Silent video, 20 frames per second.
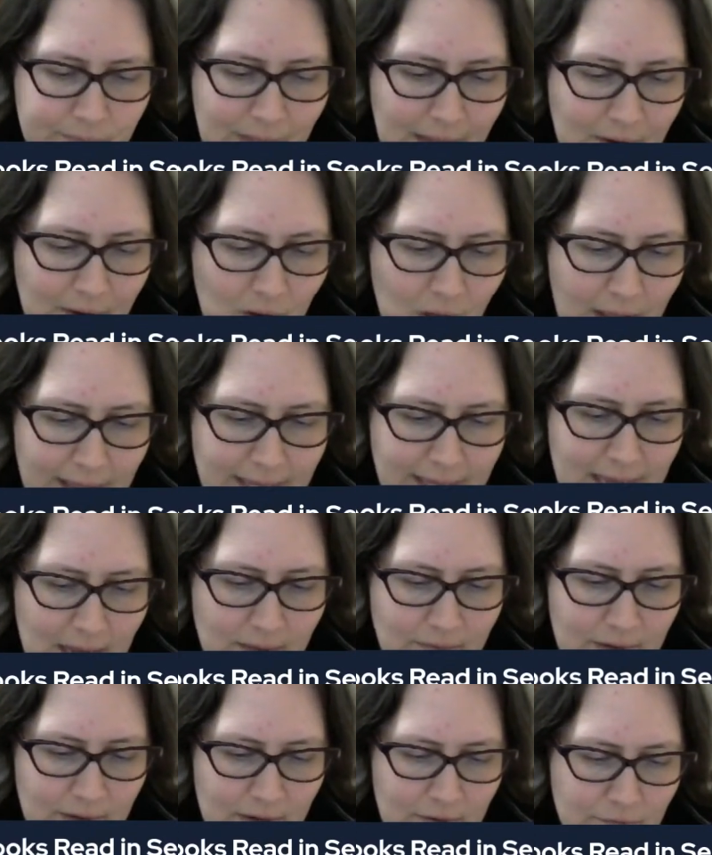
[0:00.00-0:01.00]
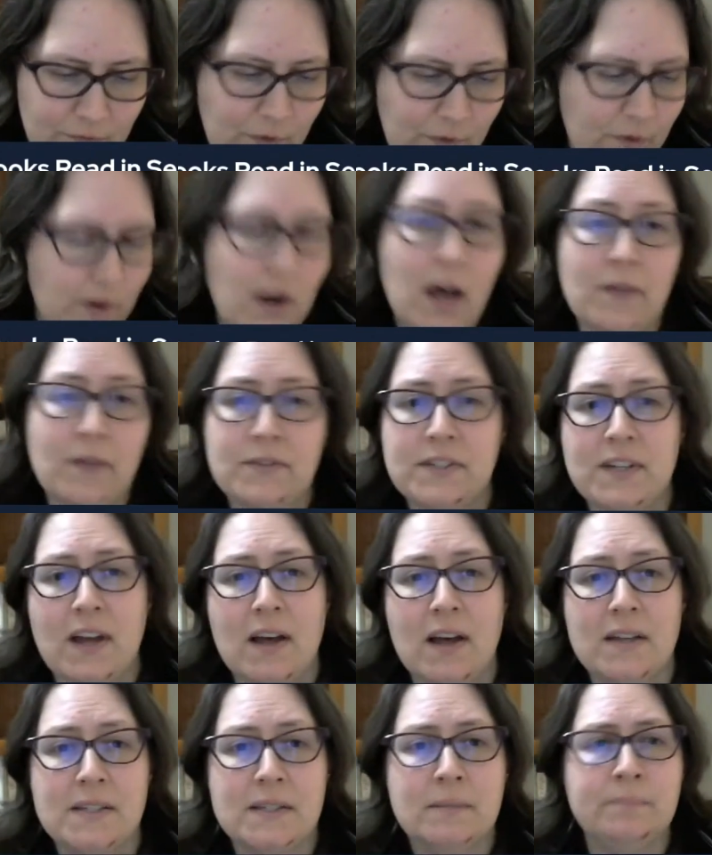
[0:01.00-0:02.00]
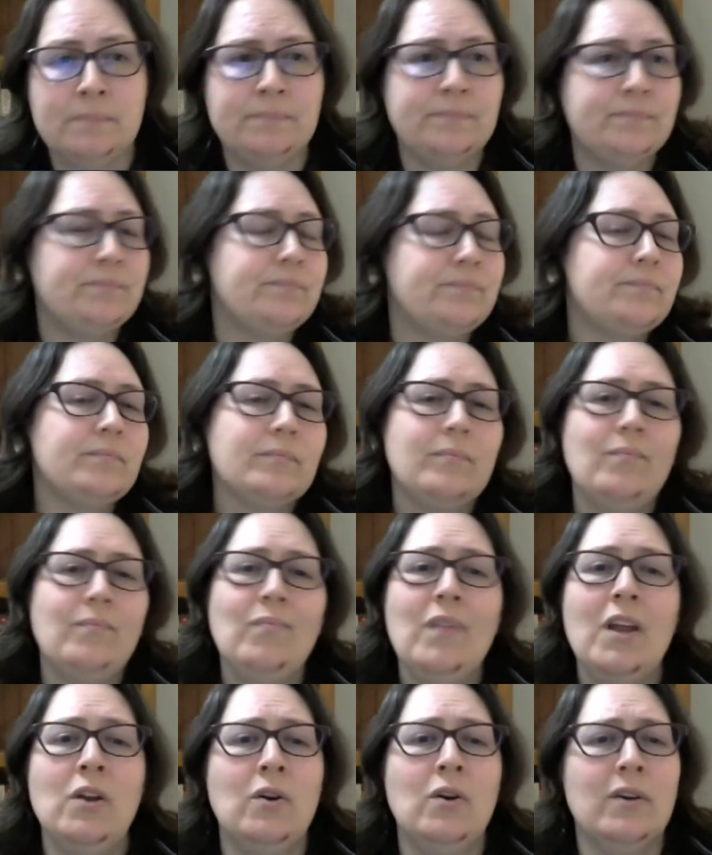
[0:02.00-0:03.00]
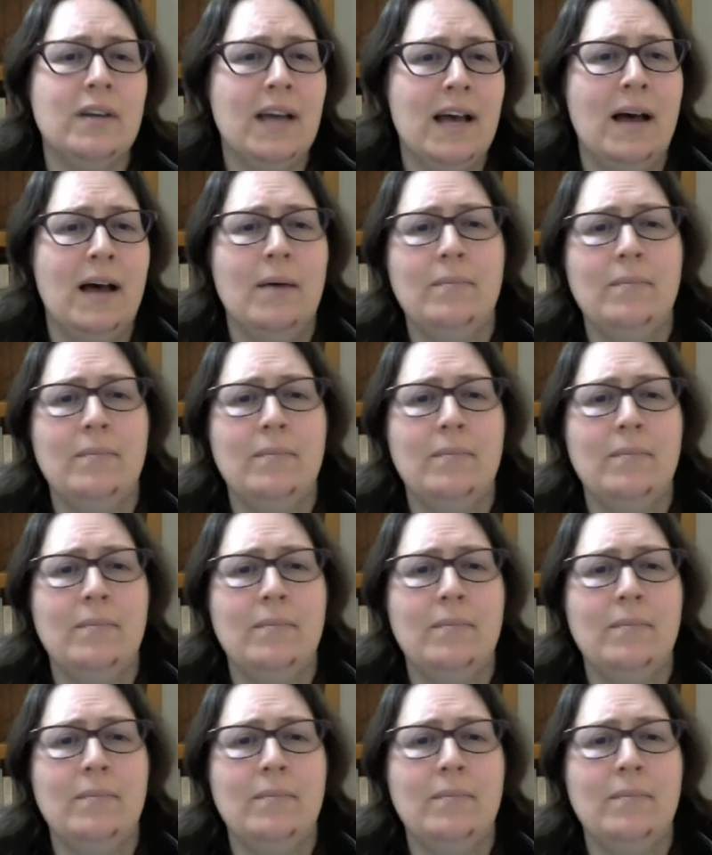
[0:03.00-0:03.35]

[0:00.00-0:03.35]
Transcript: And I gave it 4.5 stars. Look,